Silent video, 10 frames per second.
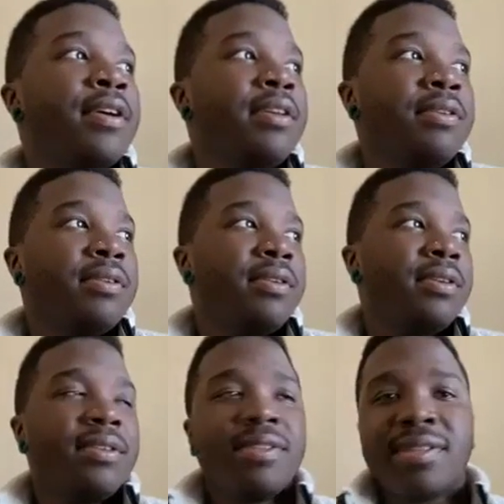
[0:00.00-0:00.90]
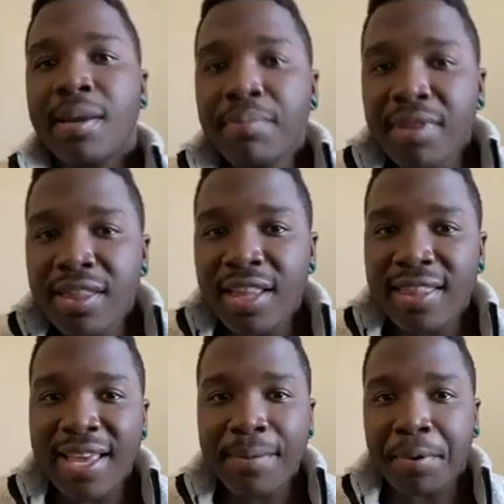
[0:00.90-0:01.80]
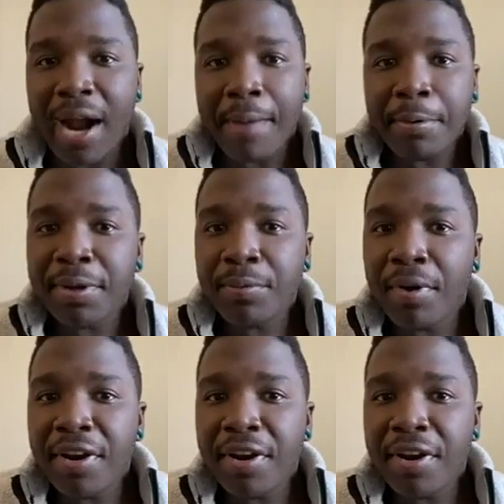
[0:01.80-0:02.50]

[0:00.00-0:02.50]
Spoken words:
something that they probably won't even become.